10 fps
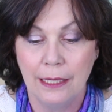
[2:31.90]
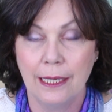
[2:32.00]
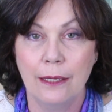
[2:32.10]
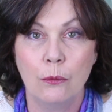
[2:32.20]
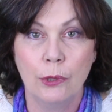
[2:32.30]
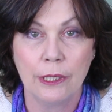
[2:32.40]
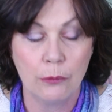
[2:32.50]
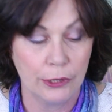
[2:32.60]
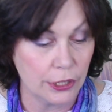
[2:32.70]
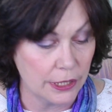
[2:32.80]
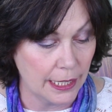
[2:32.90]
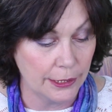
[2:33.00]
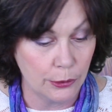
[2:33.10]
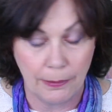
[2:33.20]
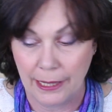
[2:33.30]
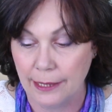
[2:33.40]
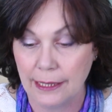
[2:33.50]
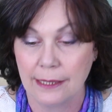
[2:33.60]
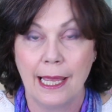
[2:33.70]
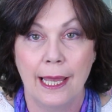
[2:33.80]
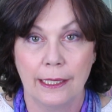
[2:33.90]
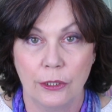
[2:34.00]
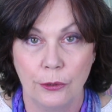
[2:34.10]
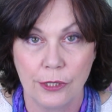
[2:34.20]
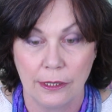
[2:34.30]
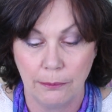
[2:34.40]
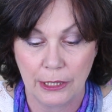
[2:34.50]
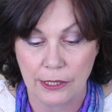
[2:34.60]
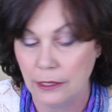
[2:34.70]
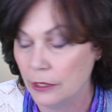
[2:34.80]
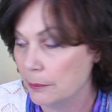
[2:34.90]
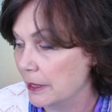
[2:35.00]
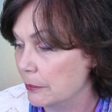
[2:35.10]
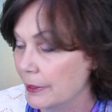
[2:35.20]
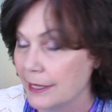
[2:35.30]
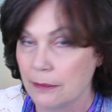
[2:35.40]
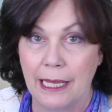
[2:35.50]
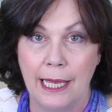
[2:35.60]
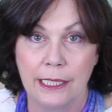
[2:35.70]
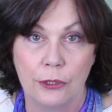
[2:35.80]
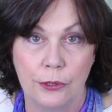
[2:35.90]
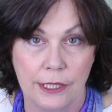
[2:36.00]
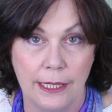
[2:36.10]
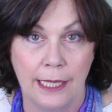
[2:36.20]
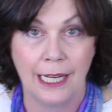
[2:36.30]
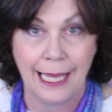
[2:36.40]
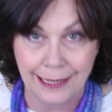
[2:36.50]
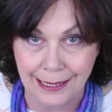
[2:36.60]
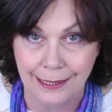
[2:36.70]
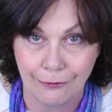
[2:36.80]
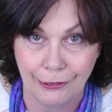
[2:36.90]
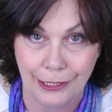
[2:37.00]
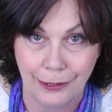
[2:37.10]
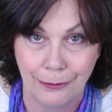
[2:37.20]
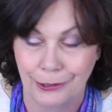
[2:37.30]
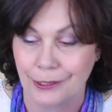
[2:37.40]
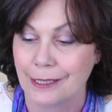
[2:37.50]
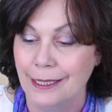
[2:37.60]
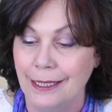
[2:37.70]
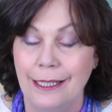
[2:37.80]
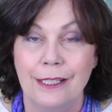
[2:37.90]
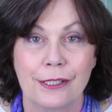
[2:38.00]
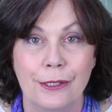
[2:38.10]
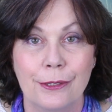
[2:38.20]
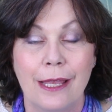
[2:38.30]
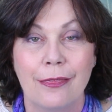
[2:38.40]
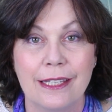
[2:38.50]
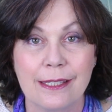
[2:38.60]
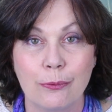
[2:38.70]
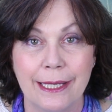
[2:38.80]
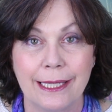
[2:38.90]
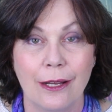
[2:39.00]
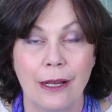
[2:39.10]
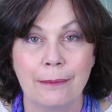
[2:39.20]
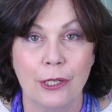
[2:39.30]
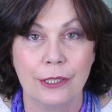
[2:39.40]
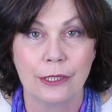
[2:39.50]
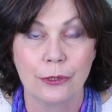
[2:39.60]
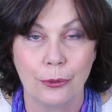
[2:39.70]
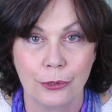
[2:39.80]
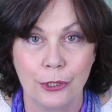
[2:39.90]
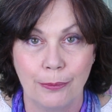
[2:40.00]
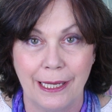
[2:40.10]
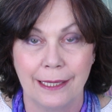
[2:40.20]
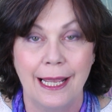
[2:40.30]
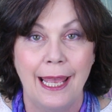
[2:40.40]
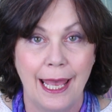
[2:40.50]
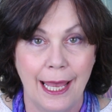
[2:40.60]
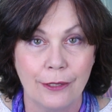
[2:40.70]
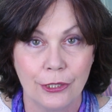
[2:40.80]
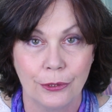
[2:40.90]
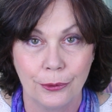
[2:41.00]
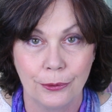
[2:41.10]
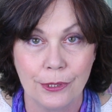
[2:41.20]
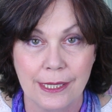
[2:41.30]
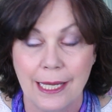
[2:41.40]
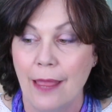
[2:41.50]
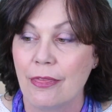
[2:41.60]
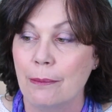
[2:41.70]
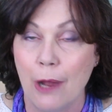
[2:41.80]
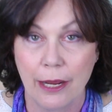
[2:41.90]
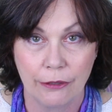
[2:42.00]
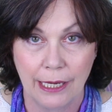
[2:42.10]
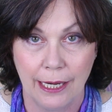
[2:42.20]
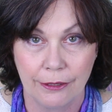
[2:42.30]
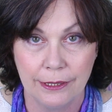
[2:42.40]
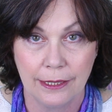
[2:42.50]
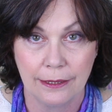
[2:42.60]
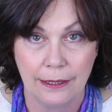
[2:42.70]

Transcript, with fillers: Now what I want to tell you about is how to use it, because a lot of people ask me how to use it and I hadn't done a video on it. So this week I'm going to talk to you about how to use the microcurrent